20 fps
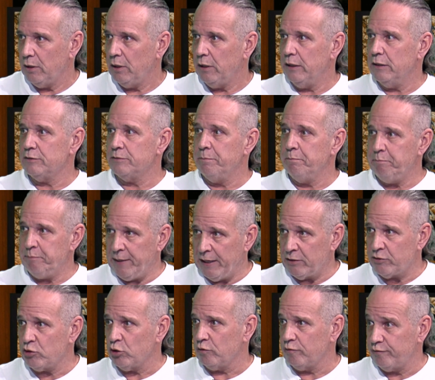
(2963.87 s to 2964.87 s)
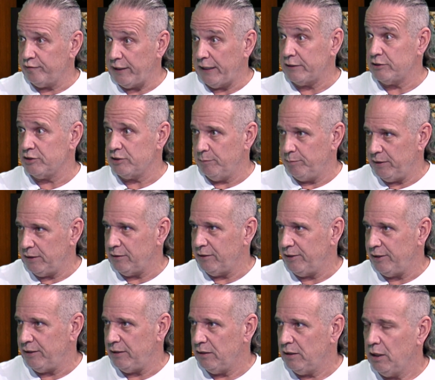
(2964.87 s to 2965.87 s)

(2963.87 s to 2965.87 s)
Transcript: is mental flexibility.